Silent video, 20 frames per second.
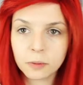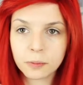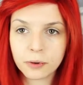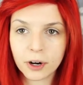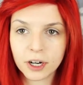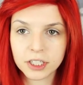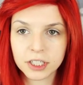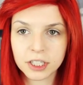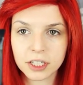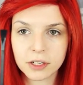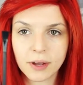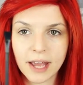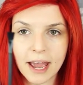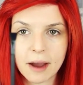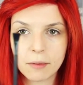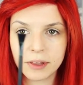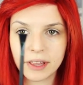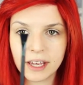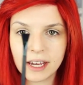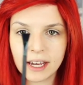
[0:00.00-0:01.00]
little brush that you
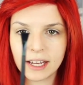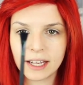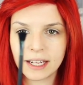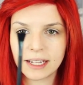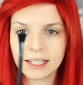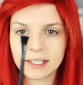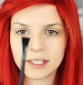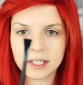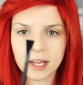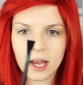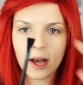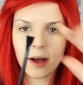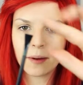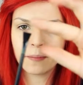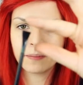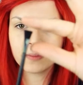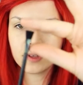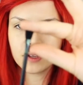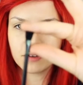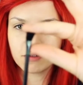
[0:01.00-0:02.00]
get with it is,
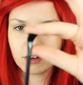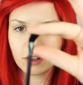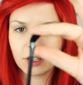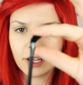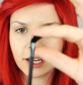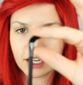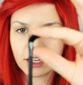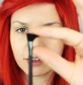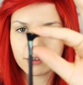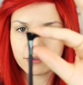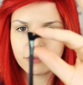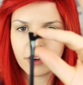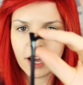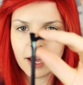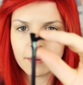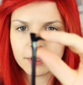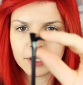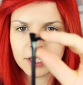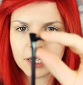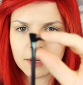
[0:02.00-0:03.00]
you've got like a
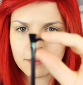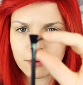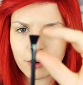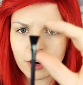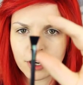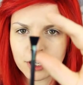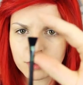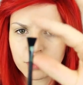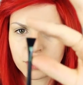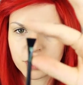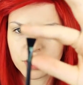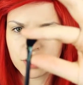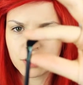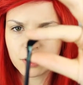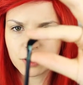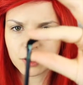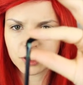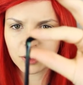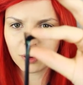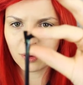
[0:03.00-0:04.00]
fibre tip brush which
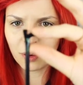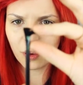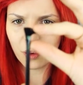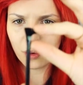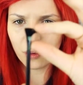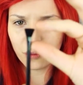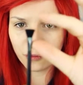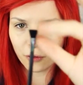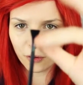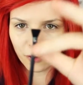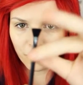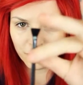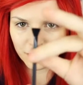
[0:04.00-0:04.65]
looks awful,